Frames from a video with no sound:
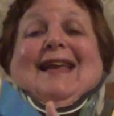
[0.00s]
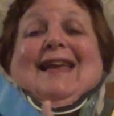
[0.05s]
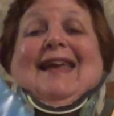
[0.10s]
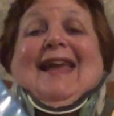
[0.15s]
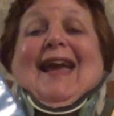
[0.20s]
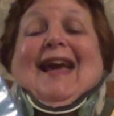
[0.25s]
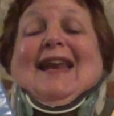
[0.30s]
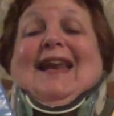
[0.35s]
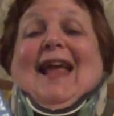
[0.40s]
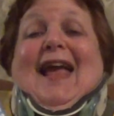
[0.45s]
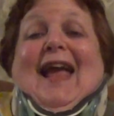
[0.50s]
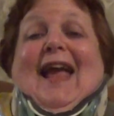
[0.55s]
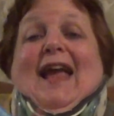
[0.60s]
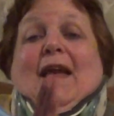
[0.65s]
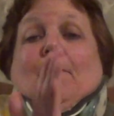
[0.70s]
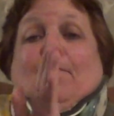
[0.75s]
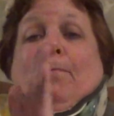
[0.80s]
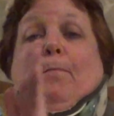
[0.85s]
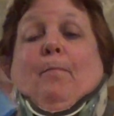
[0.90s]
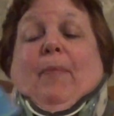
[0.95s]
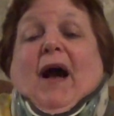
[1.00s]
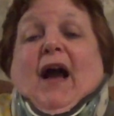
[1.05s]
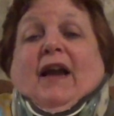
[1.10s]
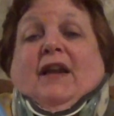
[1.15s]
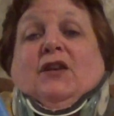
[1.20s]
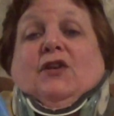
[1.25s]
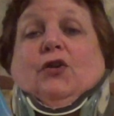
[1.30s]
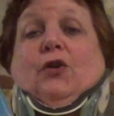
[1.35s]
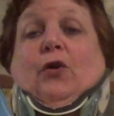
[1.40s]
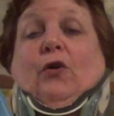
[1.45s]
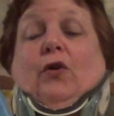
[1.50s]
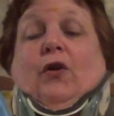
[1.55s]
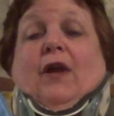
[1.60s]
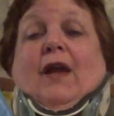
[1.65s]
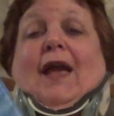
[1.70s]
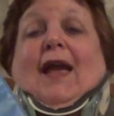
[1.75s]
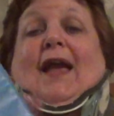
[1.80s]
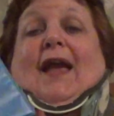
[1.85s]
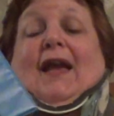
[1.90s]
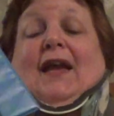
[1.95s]
get a binder
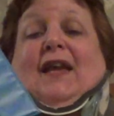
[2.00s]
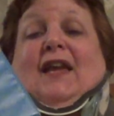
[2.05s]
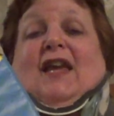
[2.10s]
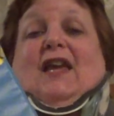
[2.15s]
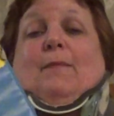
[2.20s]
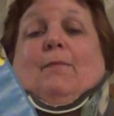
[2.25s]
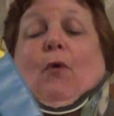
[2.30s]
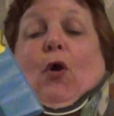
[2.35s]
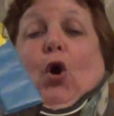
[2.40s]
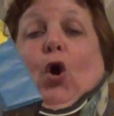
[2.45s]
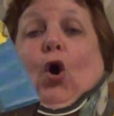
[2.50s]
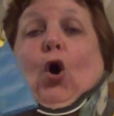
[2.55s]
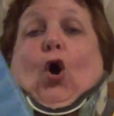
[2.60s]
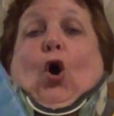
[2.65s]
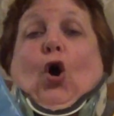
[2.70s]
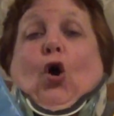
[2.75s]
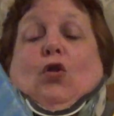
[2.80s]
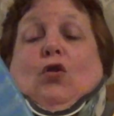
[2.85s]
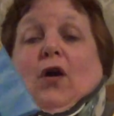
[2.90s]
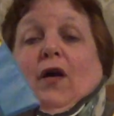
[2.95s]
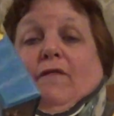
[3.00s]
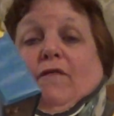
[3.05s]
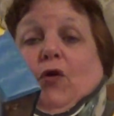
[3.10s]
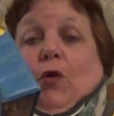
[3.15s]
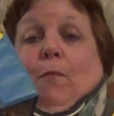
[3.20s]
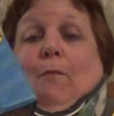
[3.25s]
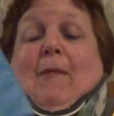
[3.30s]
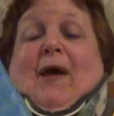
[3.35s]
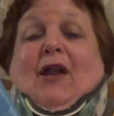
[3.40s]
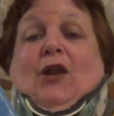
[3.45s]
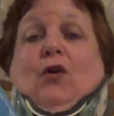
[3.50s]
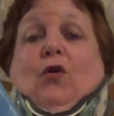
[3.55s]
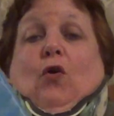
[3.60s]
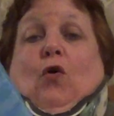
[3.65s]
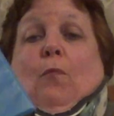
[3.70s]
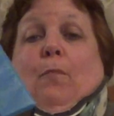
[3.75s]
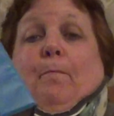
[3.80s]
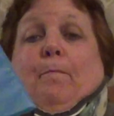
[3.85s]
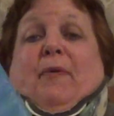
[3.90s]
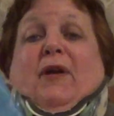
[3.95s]
and keep all of your
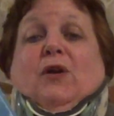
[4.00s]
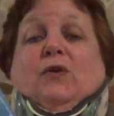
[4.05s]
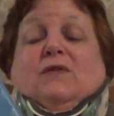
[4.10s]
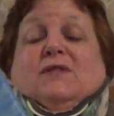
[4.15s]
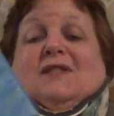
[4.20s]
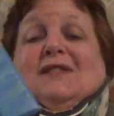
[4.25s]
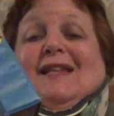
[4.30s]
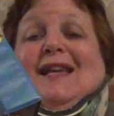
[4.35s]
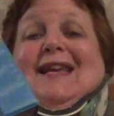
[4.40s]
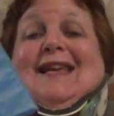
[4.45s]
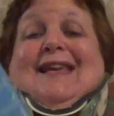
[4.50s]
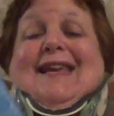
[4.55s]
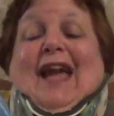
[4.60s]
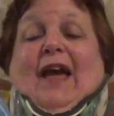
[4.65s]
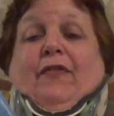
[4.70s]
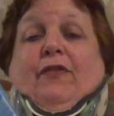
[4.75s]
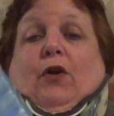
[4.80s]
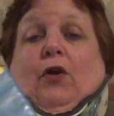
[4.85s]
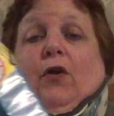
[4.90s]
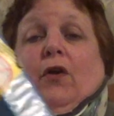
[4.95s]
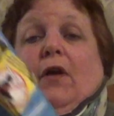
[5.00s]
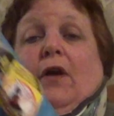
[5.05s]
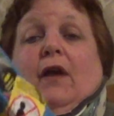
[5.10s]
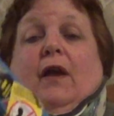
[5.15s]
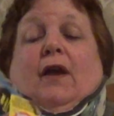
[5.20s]
medical bills together.